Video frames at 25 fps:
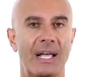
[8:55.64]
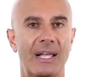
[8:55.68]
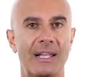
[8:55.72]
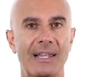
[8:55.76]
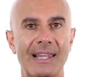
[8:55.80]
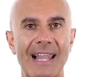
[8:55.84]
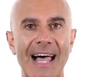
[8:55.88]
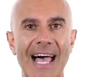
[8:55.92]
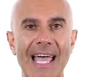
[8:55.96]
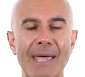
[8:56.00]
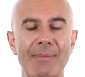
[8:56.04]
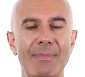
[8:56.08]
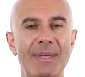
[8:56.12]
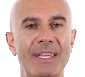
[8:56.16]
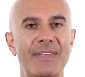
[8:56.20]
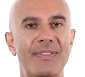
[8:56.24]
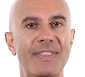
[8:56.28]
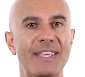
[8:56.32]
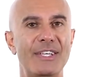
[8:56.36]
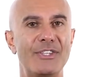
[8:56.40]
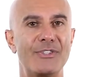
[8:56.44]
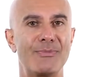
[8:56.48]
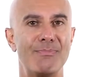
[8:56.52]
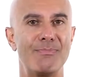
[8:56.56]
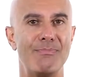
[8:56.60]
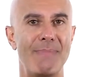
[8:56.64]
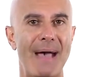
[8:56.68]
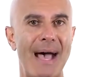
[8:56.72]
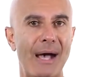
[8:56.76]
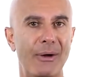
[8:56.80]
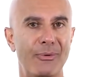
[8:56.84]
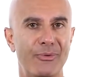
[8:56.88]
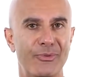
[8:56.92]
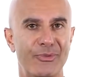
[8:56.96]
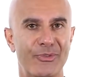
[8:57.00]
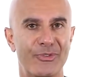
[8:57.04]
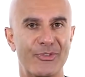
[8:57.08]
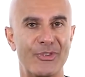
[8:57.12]
climbing these
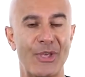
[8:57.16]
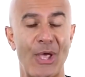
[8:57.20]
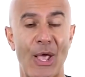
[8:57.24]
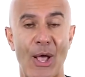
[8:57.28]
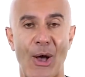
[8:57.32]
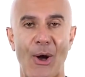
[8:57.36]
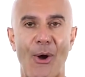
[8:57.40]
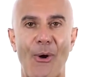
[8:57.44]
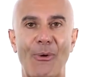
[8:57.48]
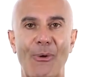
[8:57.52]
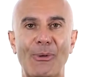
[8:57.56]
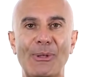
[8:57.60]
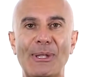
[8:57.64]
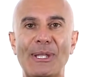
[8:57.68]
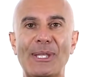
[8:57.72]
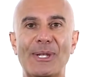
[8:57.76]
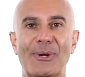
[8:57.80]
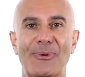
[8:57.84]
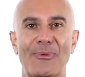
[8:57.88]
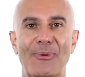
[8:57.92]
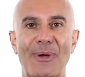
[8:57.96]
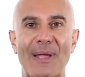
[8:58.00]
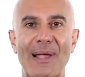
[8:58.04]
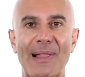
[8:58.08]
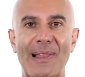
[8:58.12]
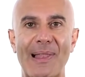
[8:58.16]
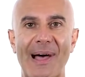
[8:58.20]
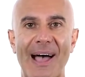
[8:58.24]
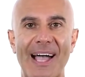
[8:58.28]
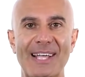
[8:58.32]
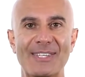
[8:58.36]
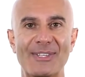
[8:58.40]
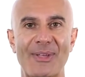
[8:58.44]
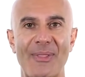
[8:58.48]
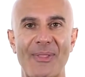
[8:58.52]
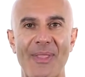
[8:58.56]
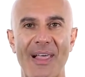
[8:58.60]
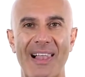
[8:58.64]
mountains only to
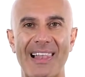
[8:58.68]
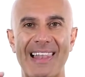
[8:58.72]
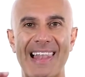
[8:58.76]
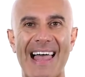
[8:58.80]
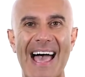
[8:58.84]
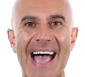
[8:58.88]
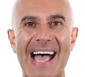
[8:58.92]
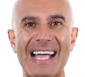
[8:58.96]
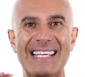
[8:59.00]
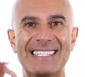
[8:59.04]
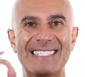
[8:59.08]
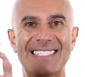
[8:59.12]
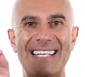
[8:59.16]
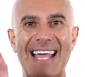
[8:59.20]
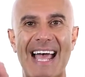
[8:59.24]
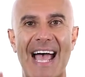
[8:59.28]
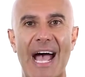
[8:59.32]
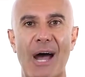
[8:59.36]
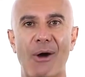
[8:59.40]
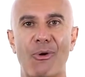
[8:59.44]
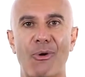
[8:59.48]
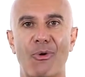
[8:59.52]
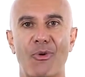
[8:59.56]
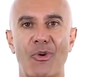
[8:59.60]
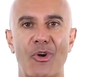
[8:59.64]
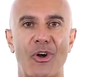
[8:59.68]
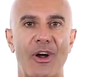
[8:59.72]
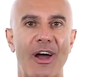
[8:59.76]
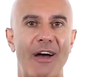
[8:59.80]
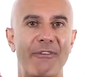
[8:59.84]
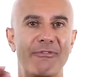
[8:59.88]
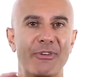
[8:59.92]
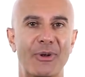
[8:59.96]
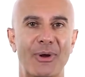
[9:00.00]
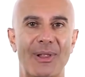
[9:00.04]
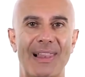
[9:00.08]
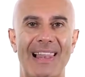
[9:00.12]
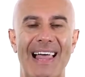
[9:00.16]
realize on the last hour
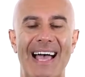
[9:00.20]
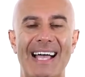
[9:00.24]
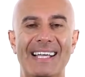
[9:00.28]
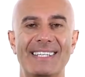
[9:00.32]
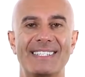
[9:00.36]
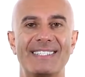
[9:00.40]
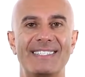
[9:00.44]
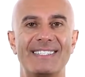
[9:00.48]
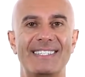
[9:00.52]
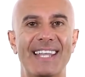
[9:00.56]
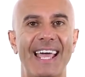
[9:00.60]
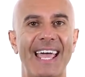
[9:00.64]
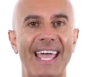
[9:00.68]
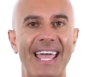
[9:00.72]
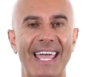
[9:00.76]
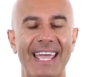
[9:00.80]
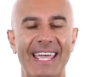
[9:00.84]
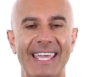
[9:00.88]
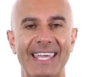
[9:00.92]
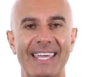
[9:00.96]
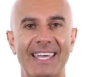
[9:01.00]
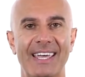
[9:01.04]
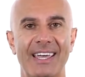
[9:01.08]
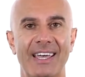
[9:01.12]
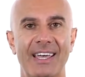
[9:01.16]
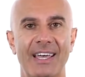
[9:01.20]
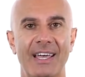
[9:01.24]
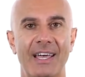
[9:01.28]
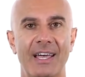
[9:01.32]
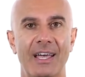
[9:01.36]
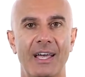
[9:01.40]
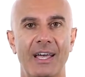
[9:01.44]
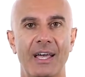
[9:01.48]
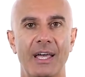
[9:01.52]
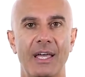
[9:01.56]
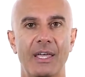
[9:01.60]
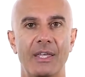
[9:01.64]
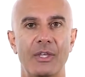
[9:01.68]
of your last day,
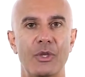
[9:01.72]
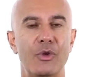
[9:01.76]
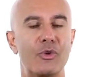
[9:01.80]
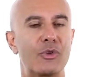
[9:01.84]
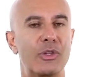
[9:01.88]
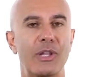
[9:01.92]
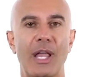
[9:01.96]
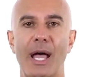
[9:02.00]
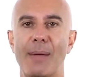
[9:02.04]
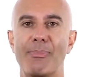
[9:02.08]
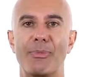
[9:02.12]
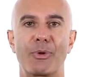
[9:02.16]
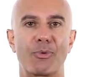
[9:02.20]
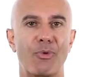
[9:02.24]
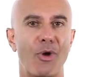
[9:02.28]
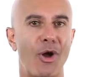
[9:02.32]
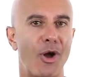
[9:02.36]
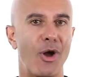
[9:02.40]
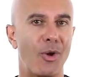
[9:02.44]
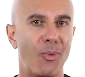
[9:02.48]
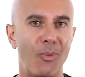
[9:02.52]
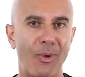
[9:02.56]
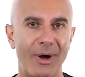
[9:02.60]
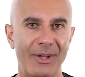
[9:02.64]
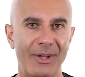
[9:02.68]
you climbed the wrong